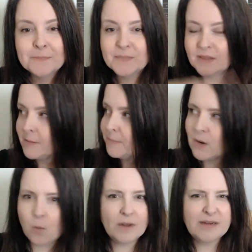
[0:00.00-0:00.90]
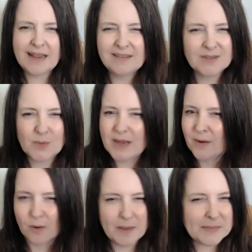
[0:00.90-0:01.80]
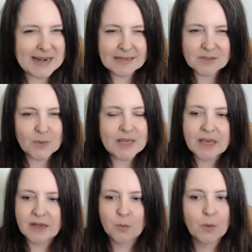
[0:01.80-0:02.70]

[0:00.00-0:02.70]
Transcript: and then pick one day this week or maybe next weekend